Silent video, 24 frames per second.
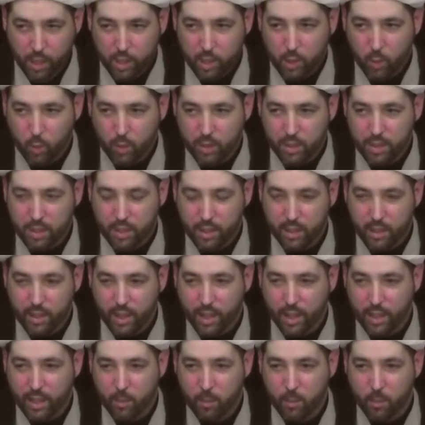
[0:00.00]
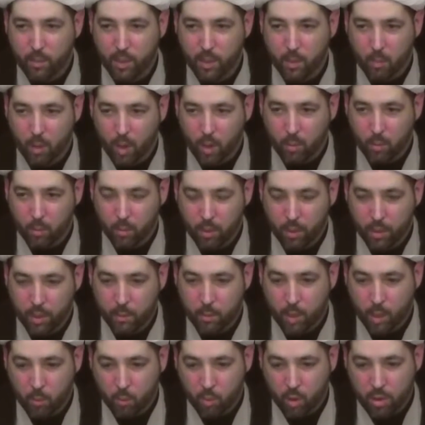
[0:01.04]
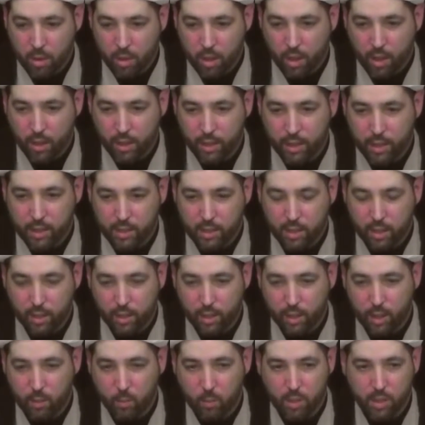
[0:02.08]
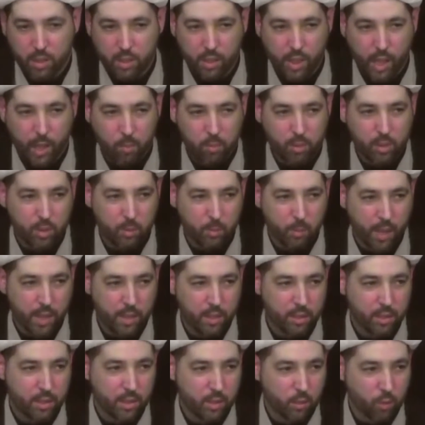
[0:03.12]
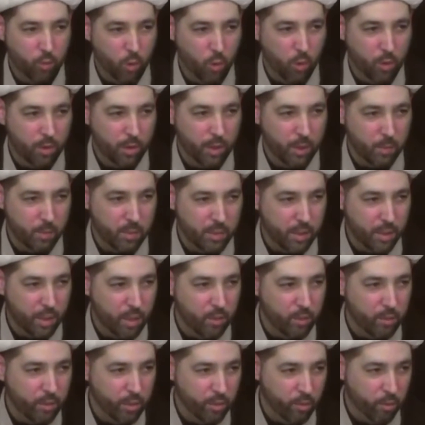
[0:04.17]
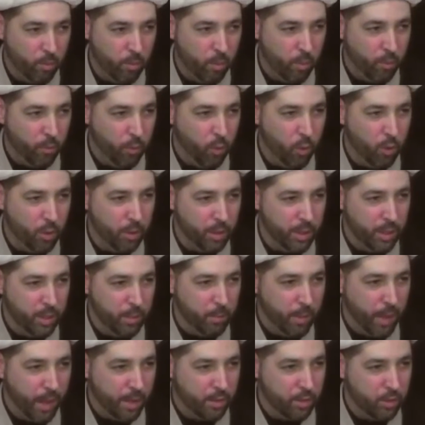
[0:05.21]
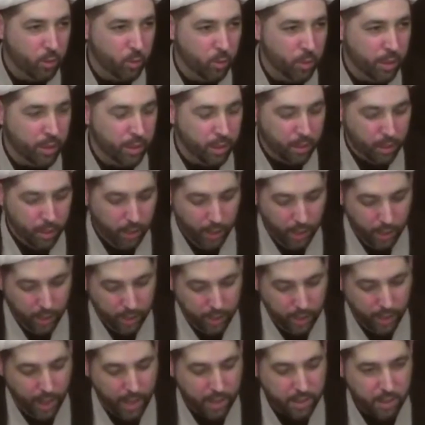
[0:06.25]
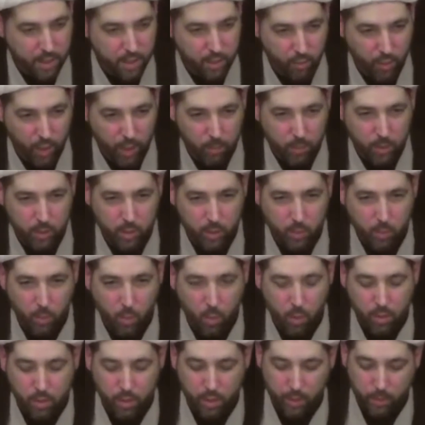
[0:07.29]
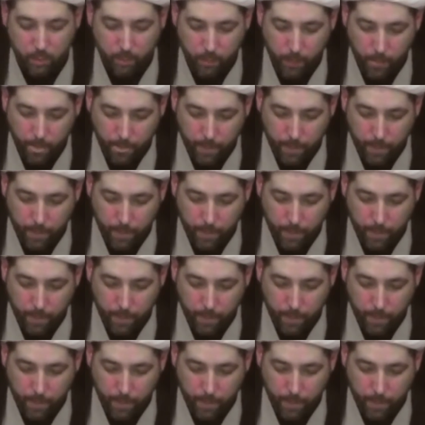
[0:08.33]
So we see that Imam Rida alayhi salam established majlis for himself even before he passed away. He asked his family to mourn him.